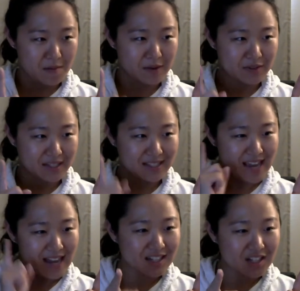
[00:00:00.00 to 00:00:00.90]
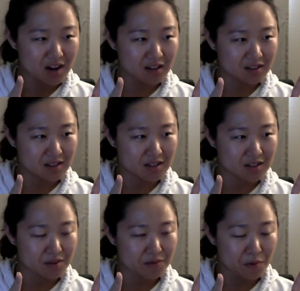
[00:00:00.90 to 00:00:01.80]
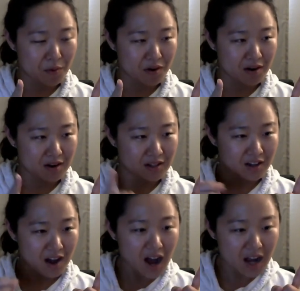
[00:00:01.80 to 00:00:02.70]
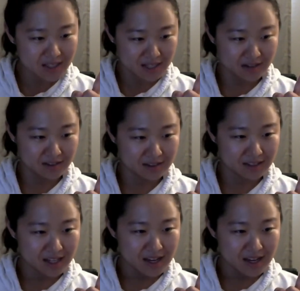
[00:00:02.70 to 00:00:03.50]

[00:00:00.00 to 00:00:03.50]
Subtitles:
but it was like $10 for the cocktails.